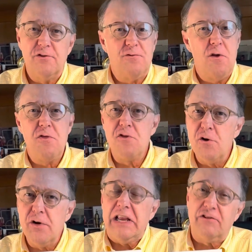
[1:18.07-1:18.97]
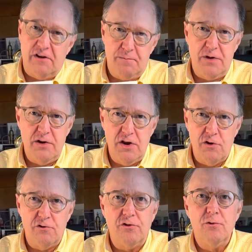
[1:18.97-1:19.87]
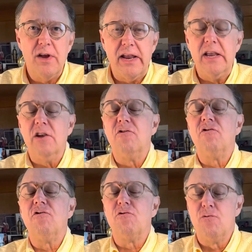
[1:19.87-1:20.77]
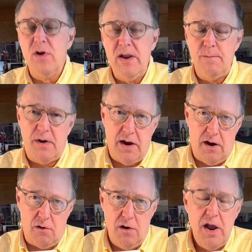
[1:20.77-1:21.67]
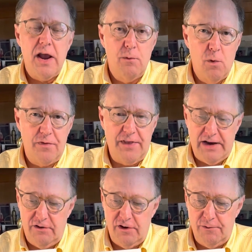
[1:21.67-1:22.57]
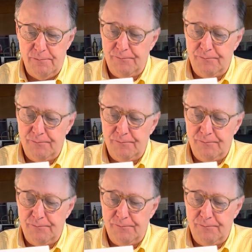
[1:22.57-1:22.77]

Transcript: for 30-something years who take extreme care in what they do.